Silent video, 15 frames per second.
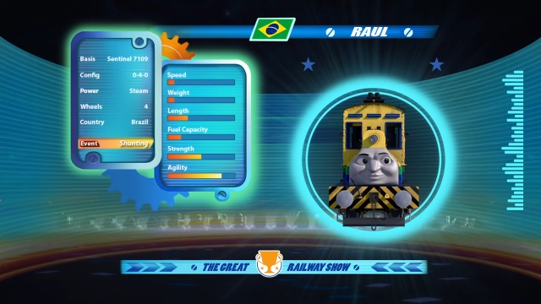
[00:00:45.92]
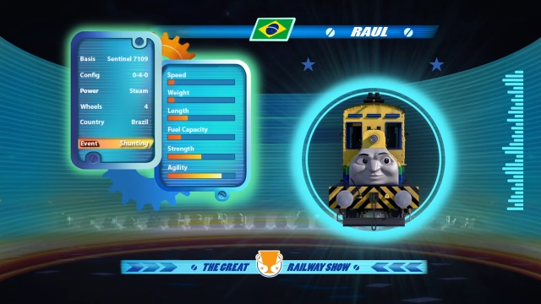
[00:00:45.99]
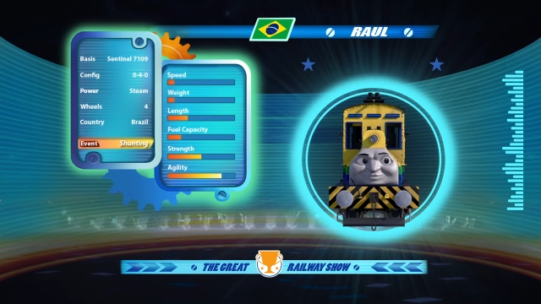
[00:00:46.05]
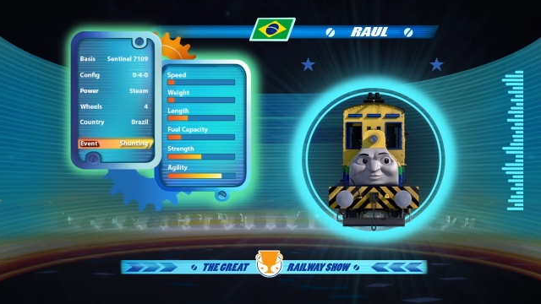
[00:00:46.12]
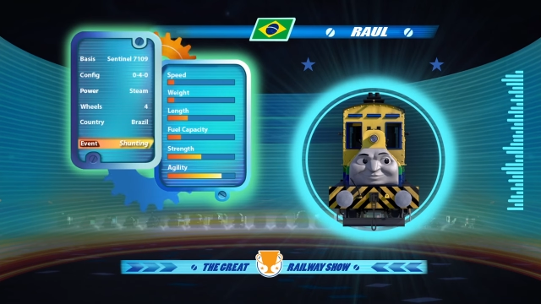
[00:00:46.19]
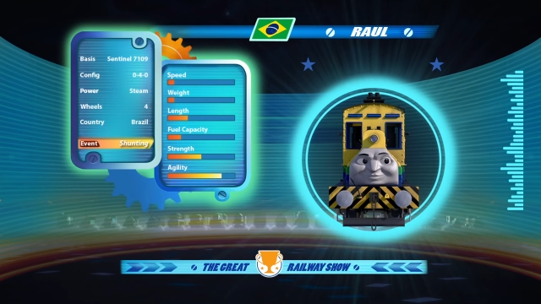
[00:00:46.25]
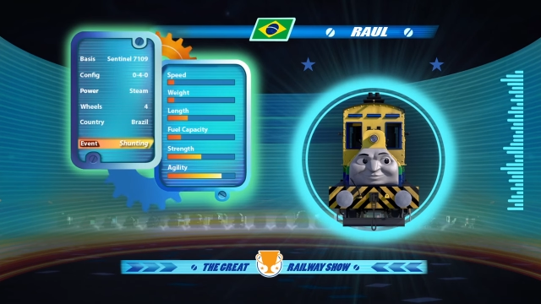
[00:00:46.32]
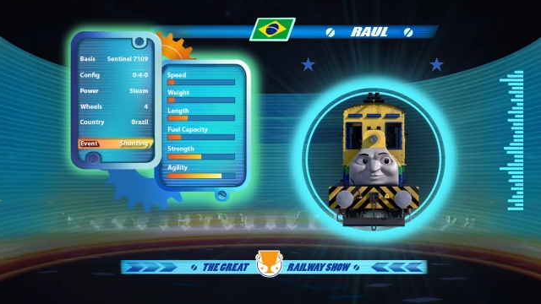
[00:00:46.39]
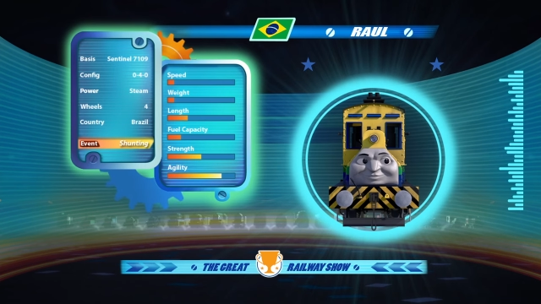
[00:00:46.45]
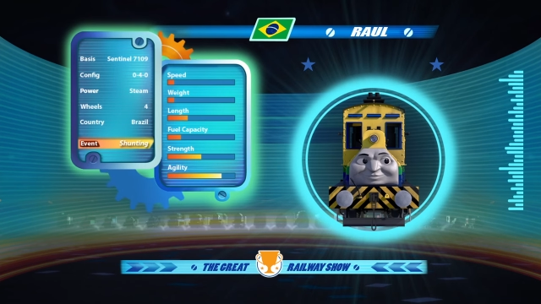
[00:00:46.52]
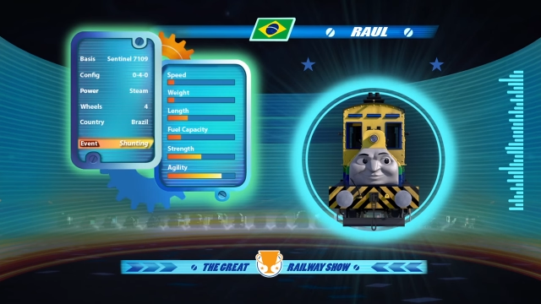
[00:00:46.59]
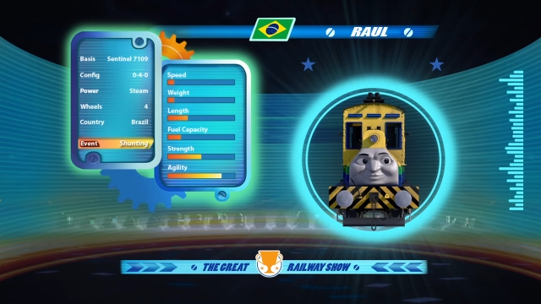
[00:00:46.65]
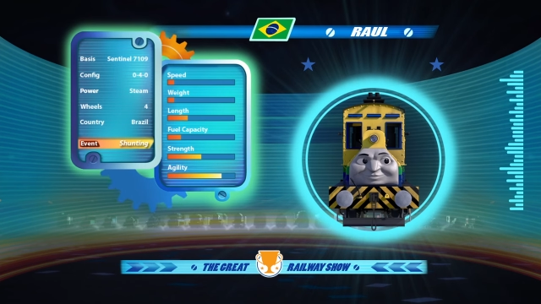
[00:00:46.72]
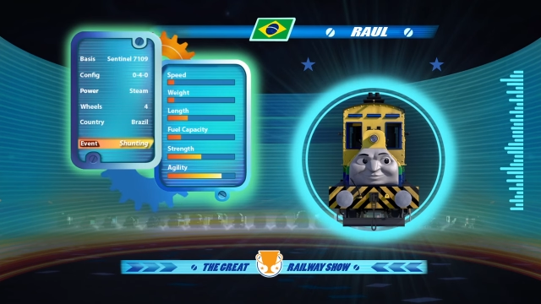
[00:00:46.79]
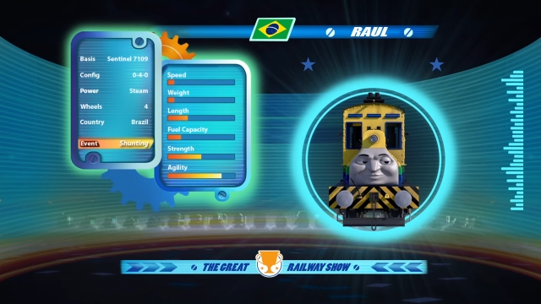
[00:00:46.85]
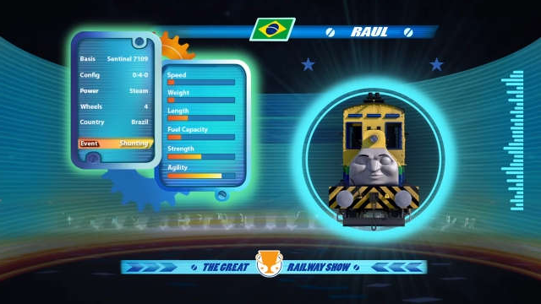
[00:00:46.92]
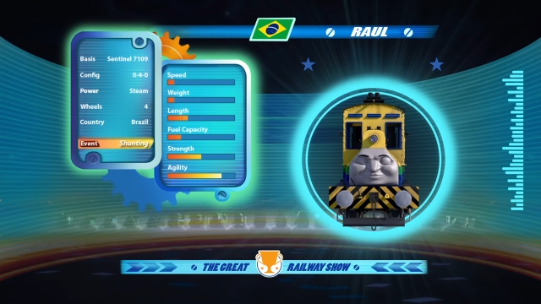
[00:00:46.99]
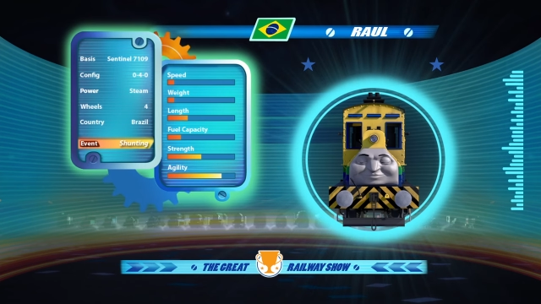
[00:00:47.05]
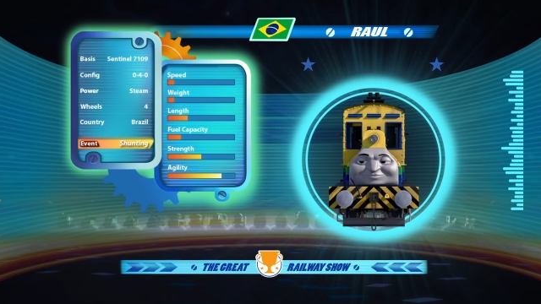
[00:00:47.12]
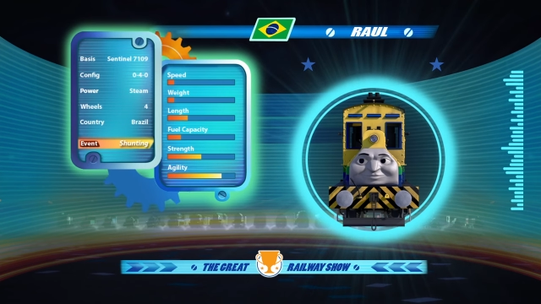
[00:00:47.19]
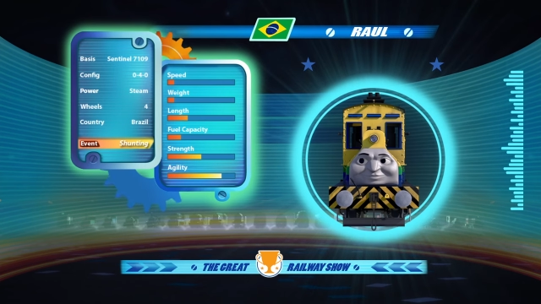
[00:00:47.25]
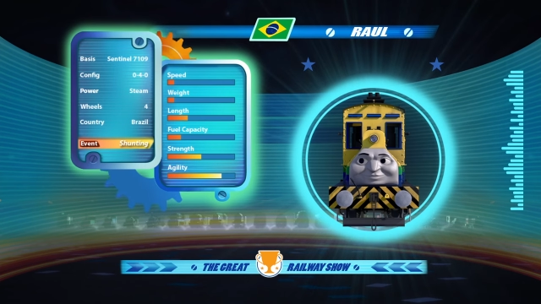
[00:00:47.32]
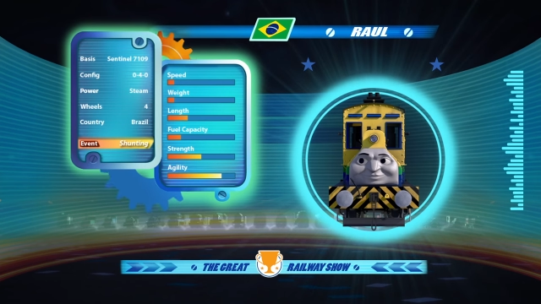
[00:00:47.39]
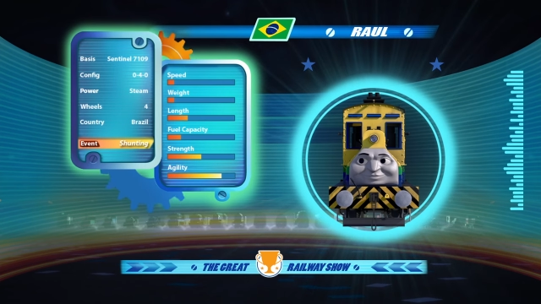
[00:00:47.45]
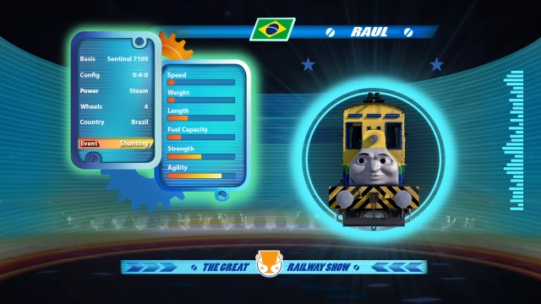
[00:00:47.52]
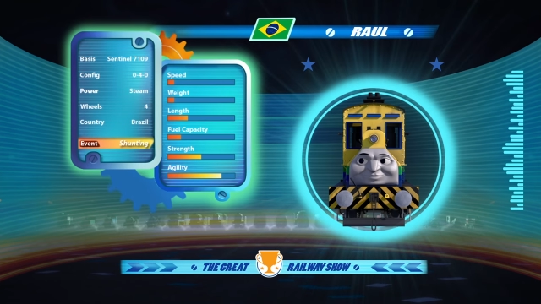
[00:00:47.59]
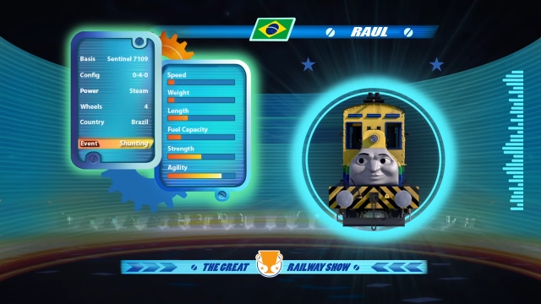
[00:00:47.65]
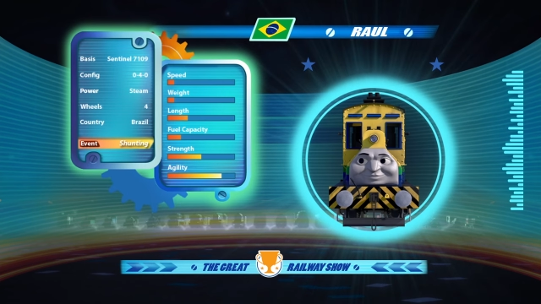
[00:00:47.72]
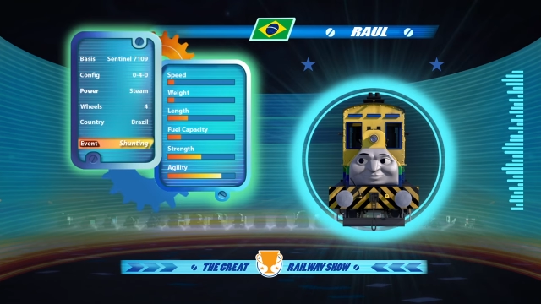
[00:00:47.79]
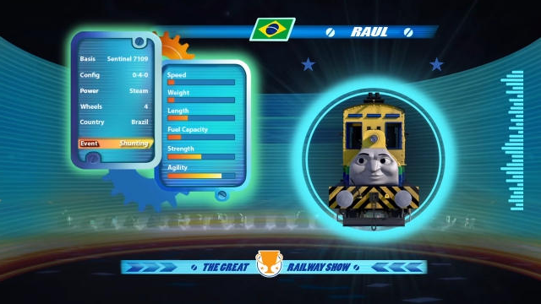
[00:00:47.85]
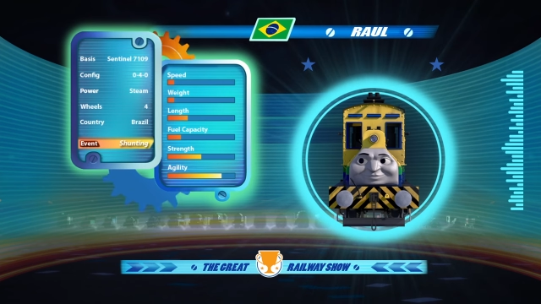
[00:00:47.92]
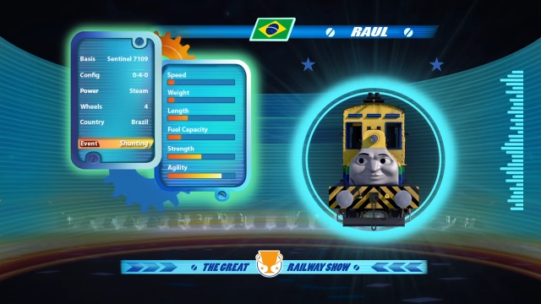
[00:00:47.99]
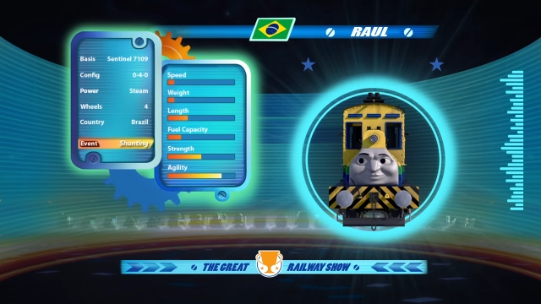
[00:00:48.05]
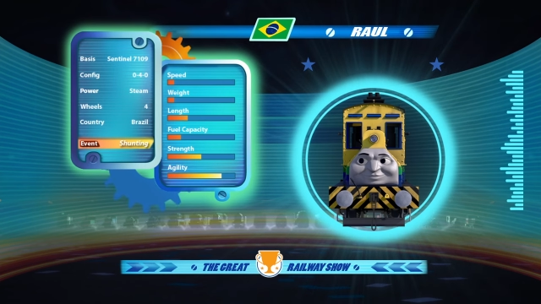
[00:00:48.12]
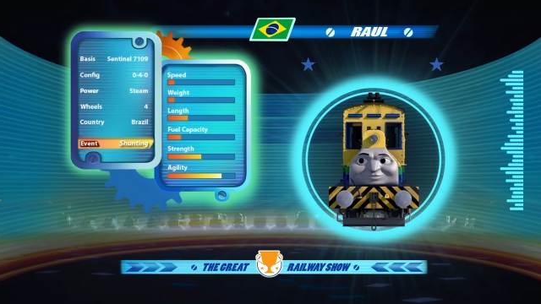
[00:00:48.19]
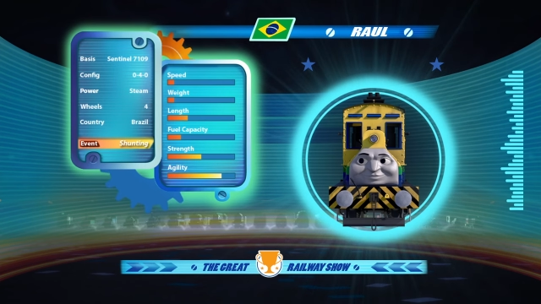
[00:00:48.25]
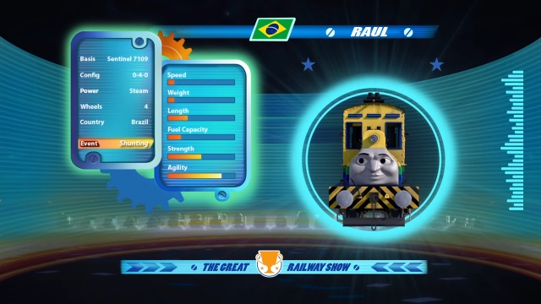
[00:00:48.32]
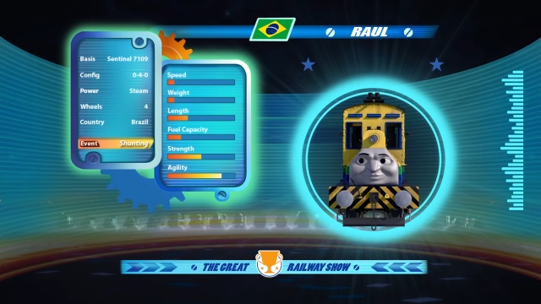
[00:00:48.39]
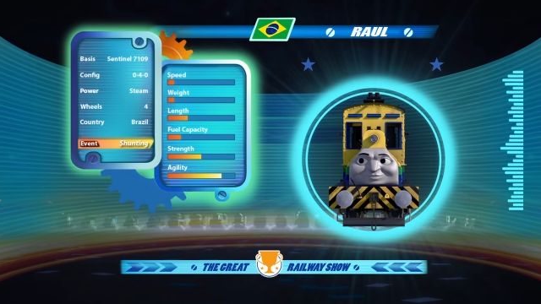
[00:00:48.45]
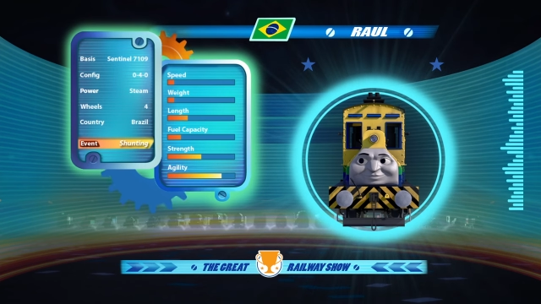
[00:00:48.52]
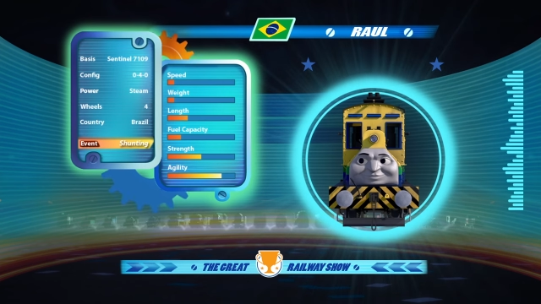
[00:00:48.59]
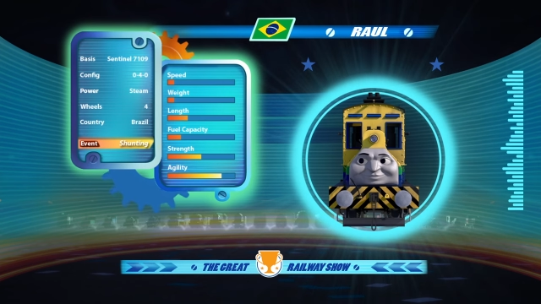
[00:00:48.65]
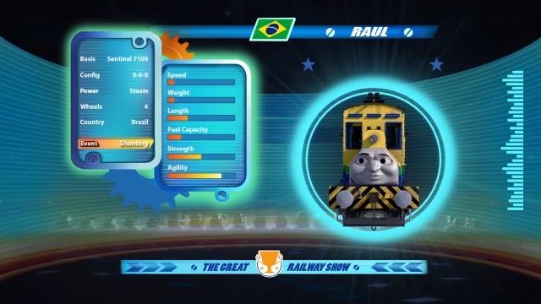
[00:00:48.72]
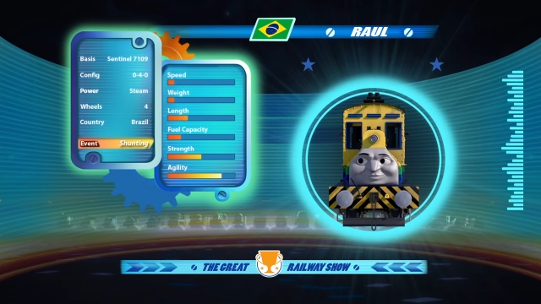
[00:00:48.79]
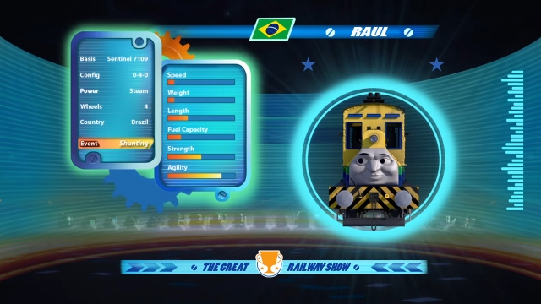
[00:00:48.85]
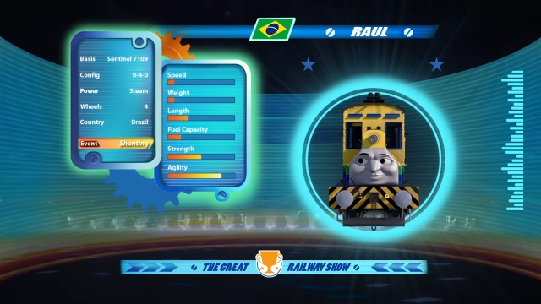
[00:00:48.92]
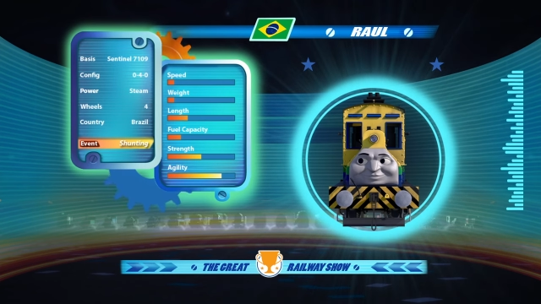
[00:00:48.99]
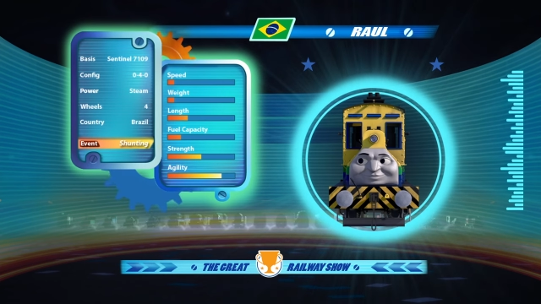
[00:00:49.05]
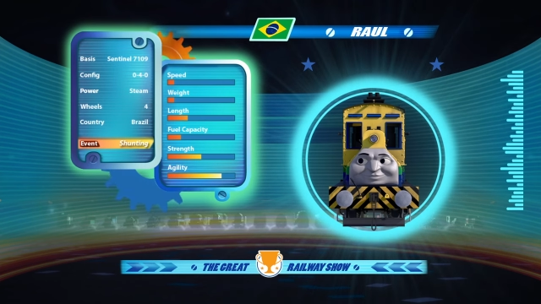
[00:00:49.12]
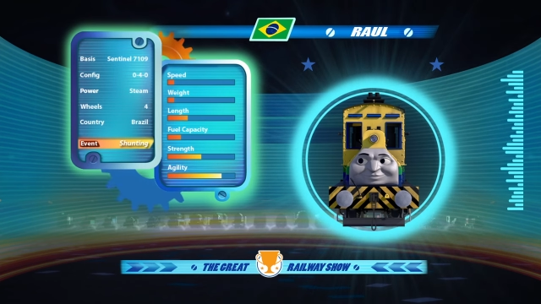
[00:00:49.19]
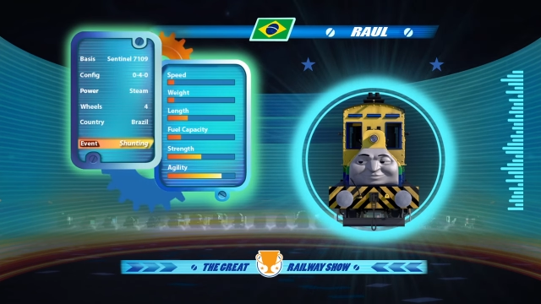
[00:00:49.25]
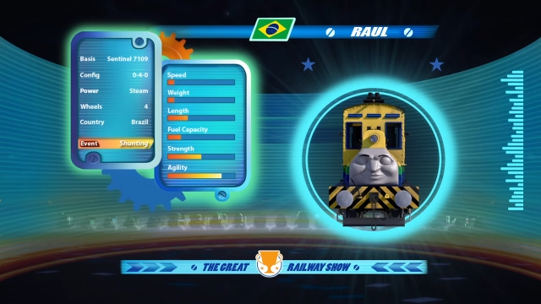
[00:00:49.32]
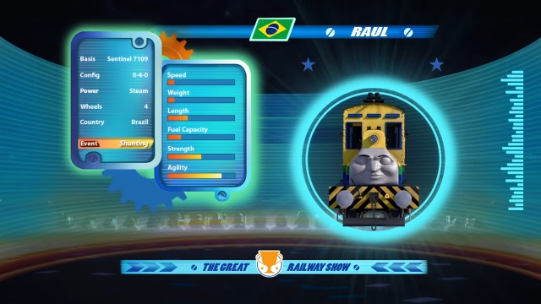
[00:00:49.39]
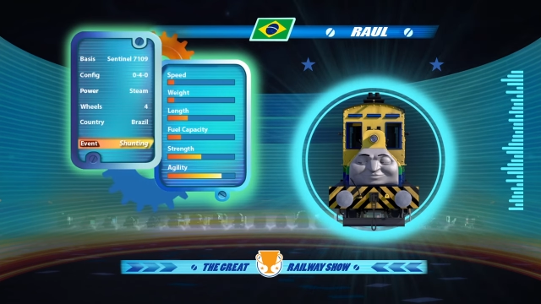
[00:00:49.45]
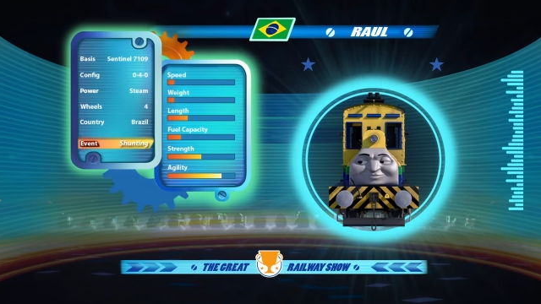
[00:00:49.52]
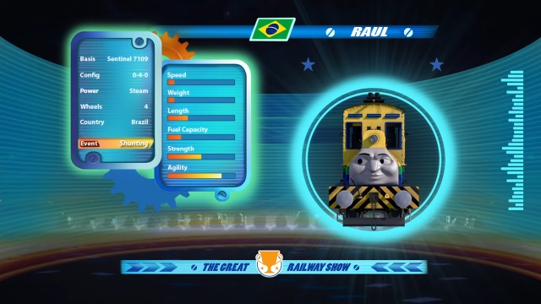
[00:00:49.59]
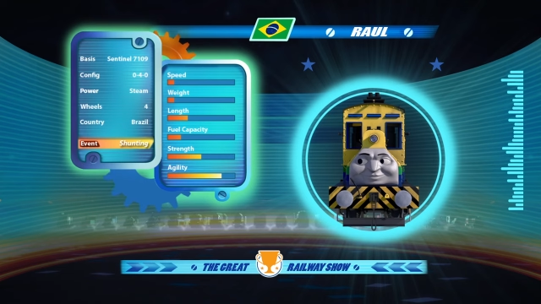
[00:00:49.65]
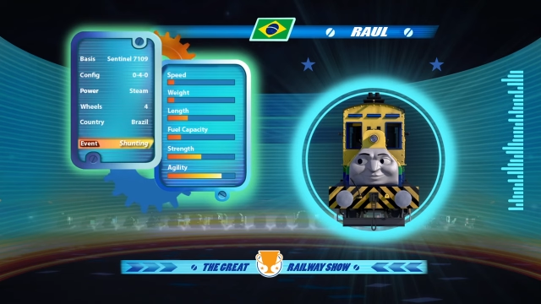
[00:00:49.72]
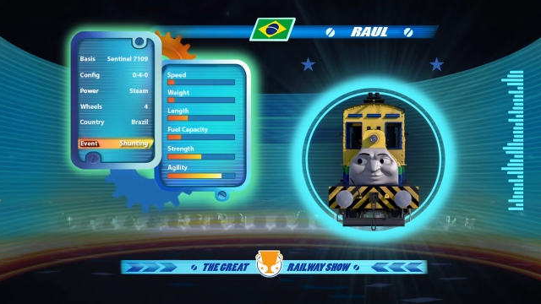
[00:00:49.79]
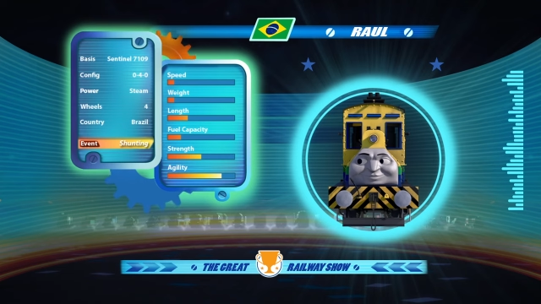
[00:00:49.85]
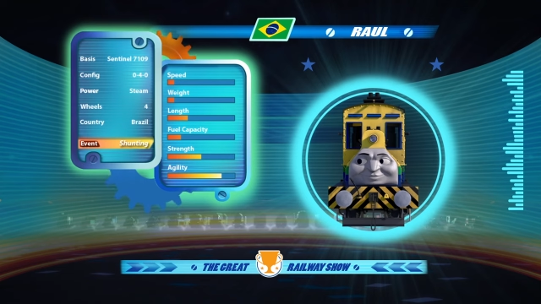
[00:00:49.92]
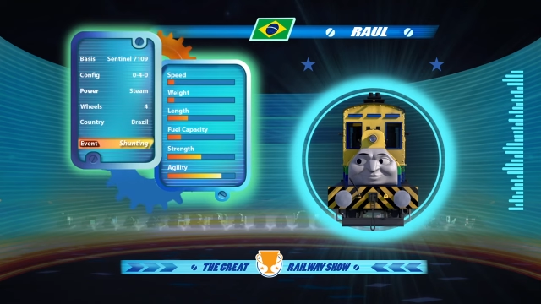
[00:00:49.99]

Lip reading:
Nobody's mouth can be seen.